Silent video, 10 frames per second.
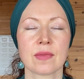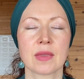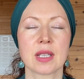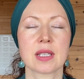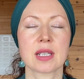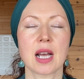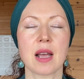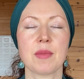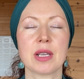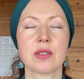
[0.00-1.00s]
This
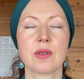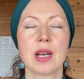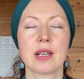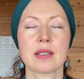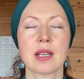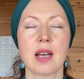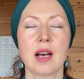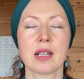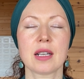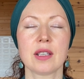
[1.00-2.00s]
time as you
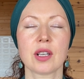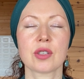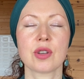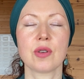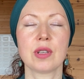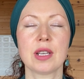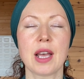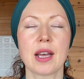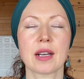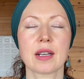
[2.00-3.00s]
exhale, connect to your
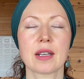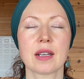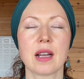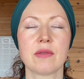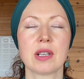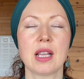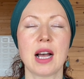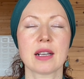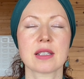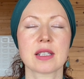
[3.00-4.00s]
neck and
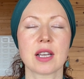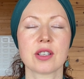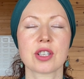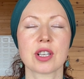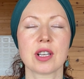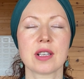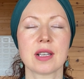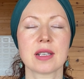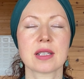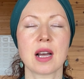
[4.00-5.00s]
relax tension
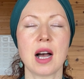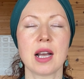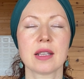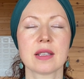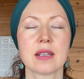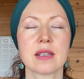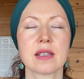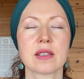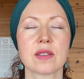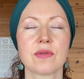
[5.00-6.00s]
and
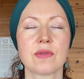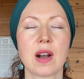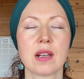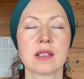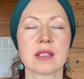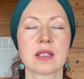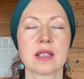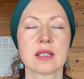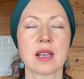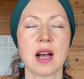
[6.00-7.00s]
tightness, the front,
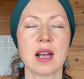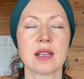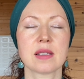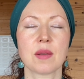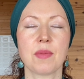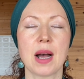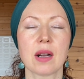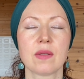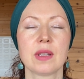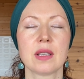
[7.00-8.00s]
the sides, the back
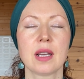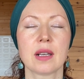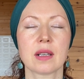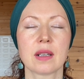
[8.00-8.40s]
of the neck.